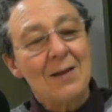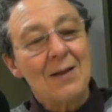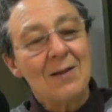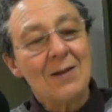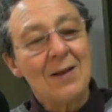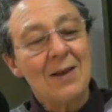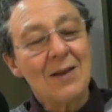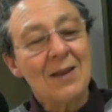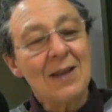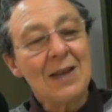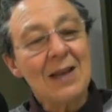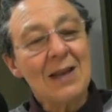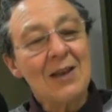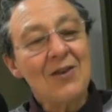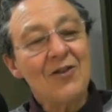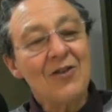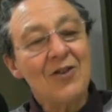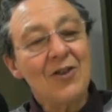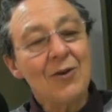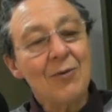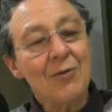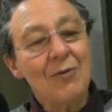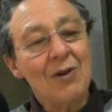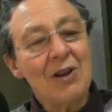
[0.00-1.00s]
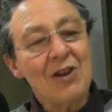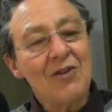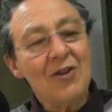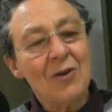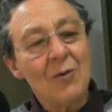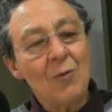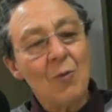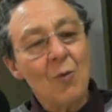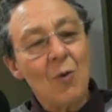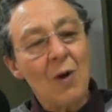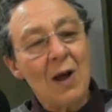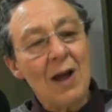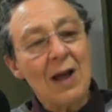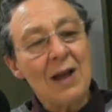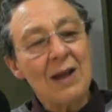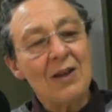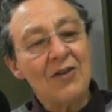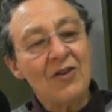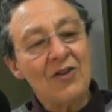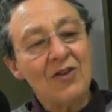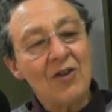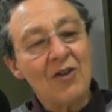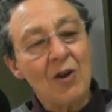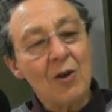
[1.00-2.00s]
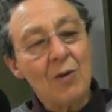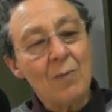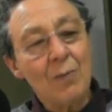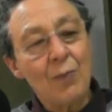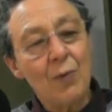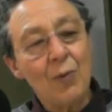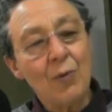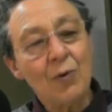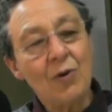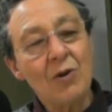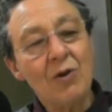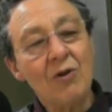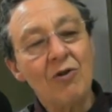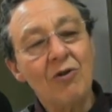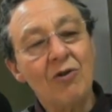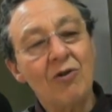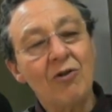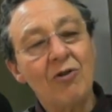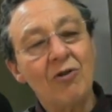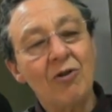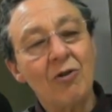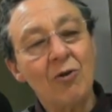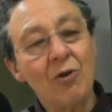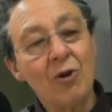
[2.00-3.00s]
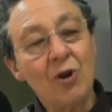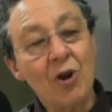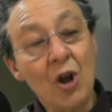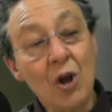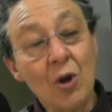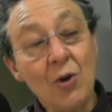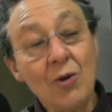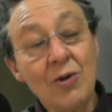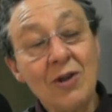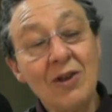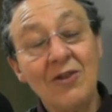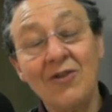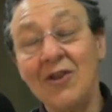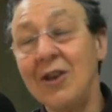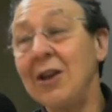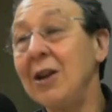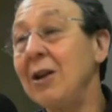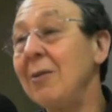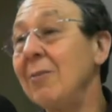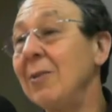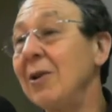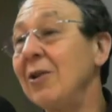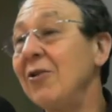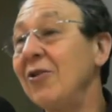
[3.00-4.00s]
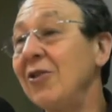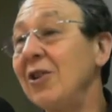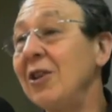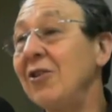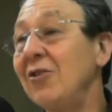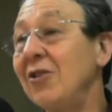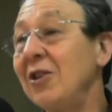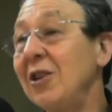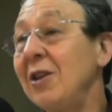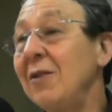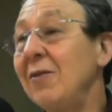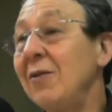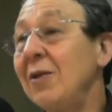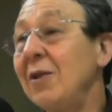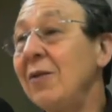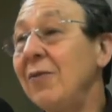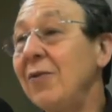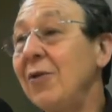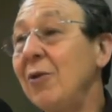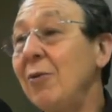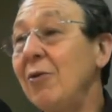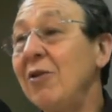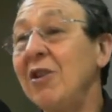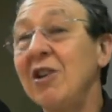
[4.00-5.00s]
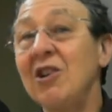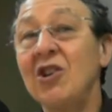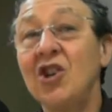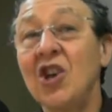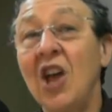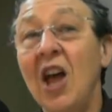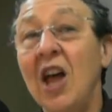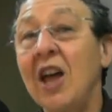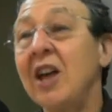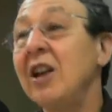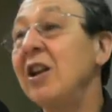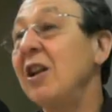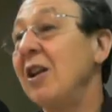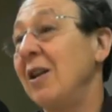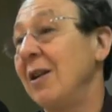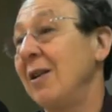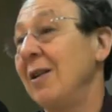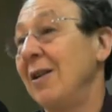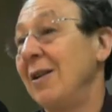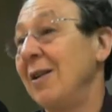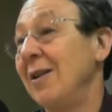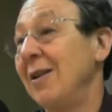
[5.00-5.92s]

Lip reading: the thing is, the reason why it's so important to know these elements is even if you were in China